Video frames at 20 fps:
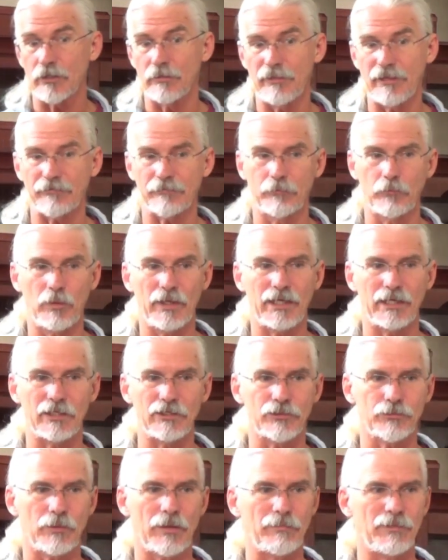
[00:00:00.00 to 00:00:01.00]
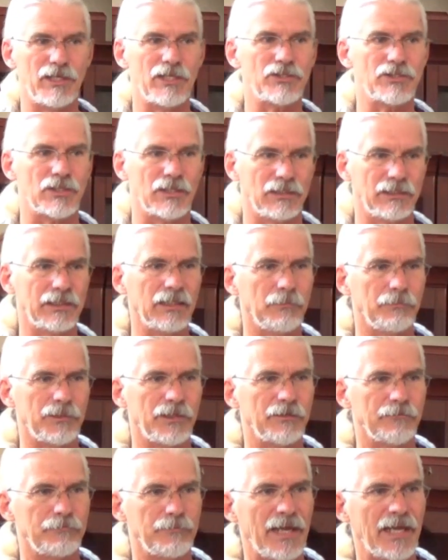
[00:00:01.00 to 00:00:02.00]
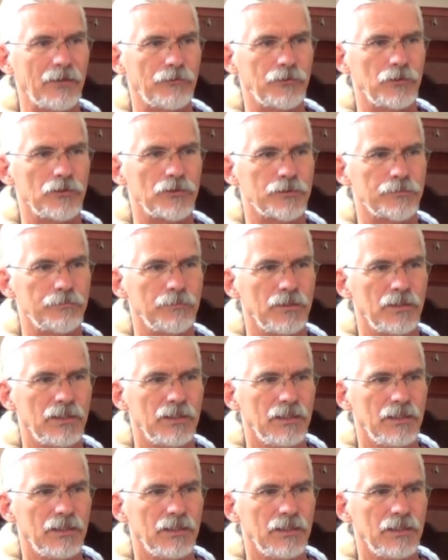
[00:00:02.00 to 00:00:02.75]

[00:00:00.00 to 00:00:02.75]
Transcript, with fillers: to come back from a wedding is reminiscent a little bit of Matthew's